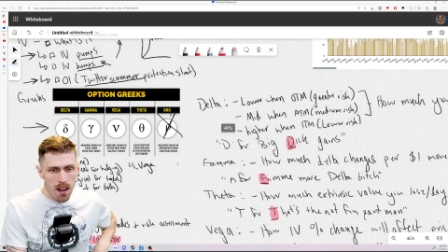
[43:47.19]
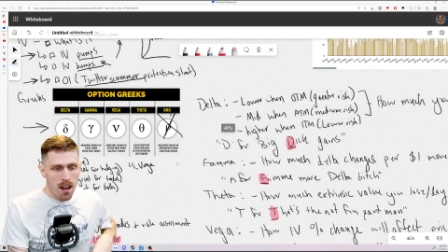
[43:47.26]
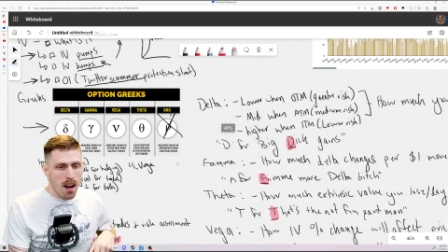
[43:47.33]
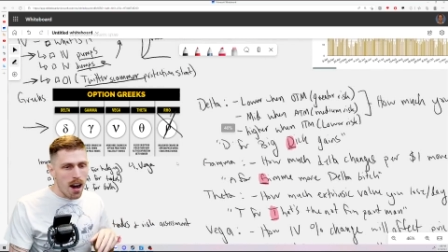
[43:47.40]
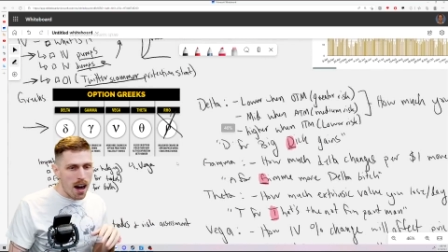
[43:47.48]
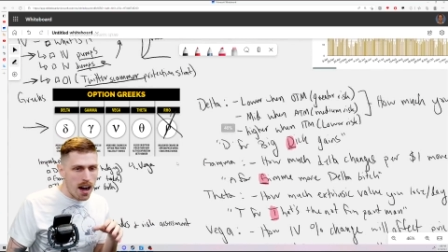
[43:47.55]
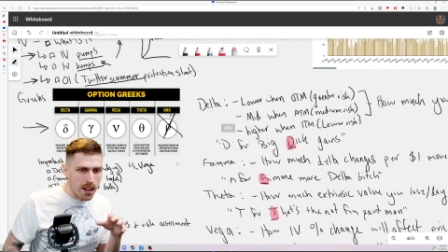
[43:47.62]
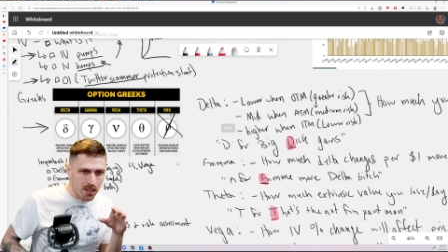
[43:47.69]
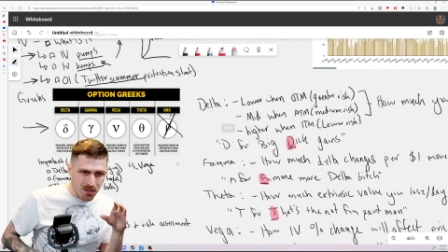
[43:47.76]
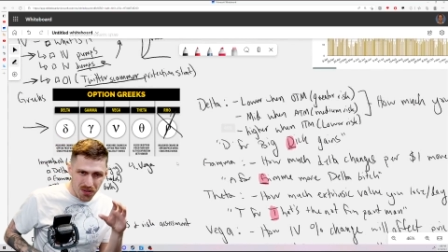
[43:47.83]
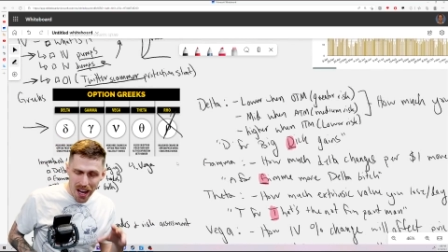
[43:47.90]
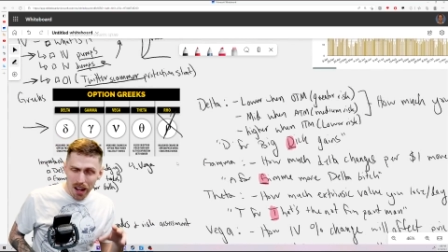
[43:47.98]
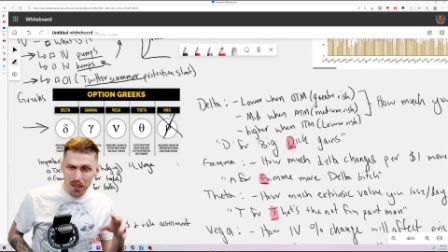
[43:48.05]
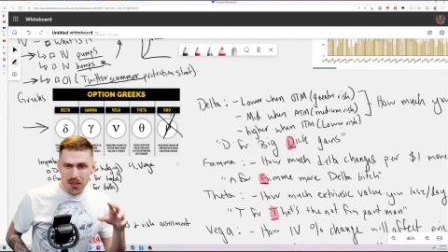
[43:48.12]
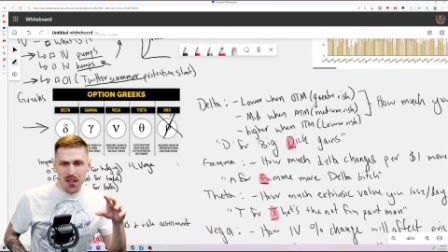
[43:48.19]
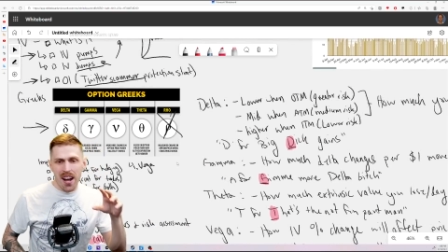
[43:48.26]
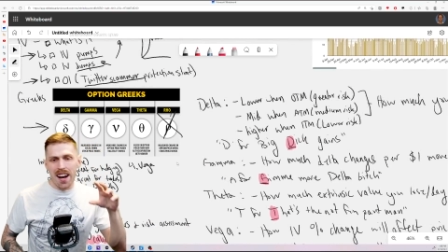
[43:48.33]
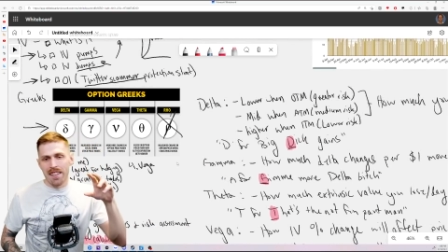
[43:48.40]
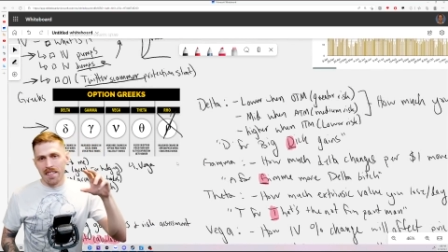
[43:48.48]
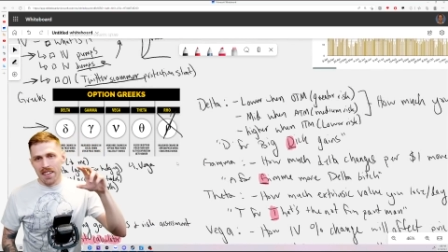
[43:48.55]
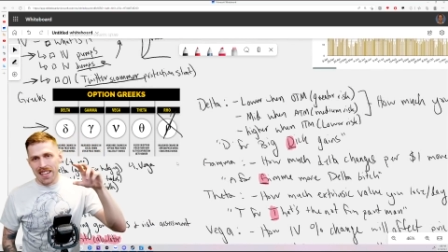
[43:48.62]

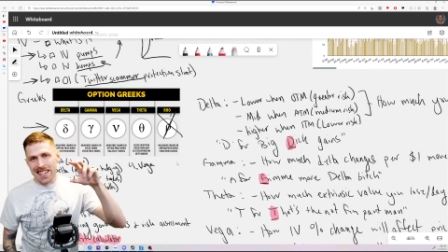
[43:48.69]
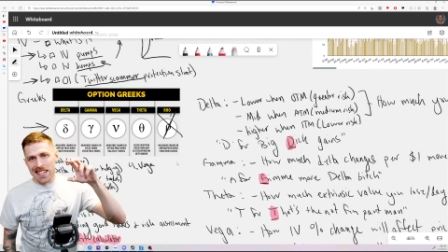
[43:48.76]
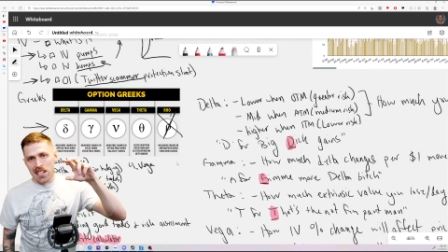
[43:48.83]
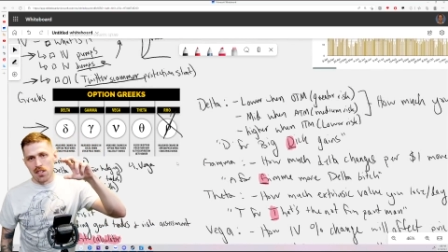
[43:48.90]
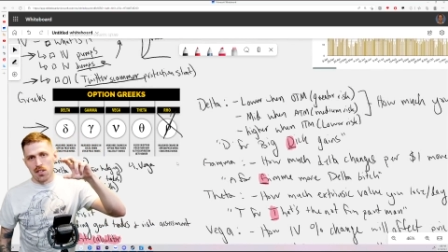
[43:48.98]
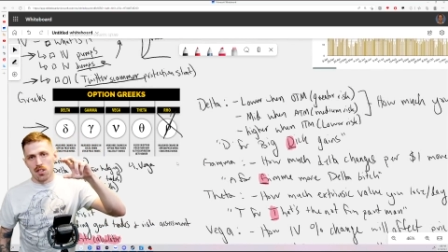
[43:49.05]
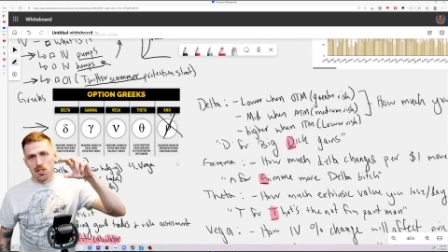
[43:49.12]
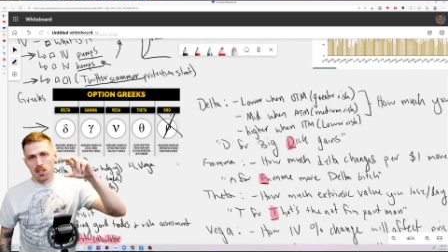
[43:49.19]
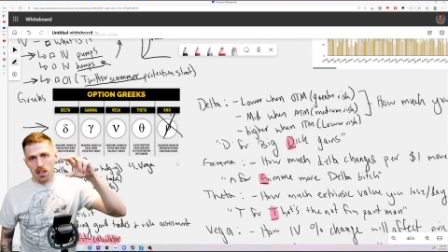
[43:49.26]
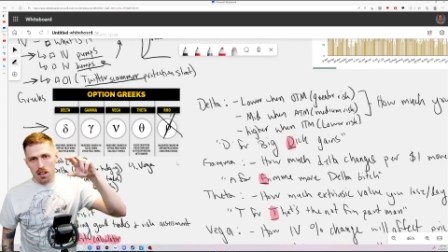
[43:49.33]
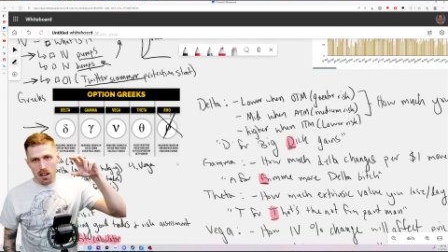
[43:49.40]
Delta is